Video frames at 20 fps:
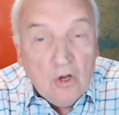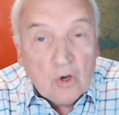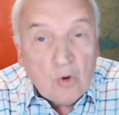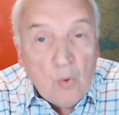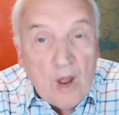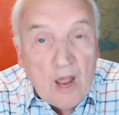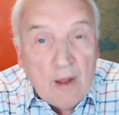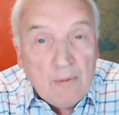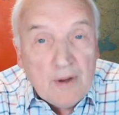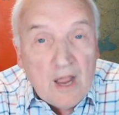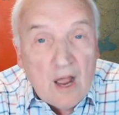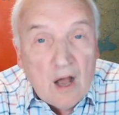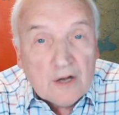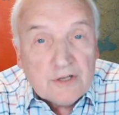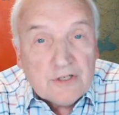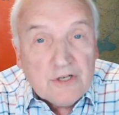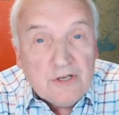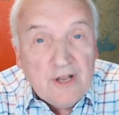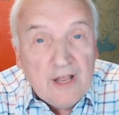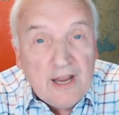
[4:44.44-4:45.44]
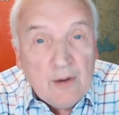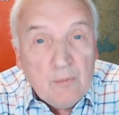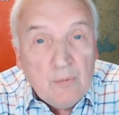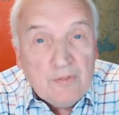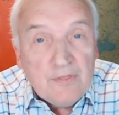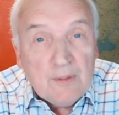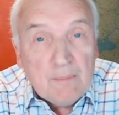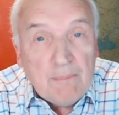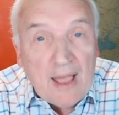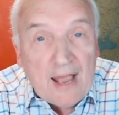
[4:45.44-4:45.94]
Look where we are today
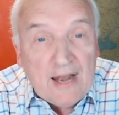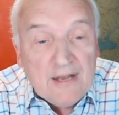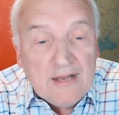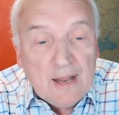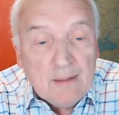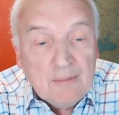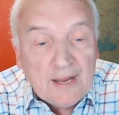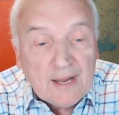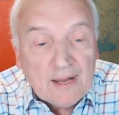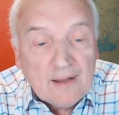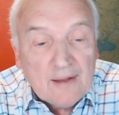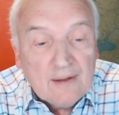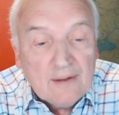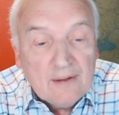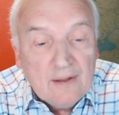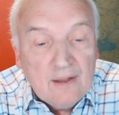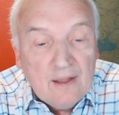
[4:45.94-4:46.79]
with the pandemic.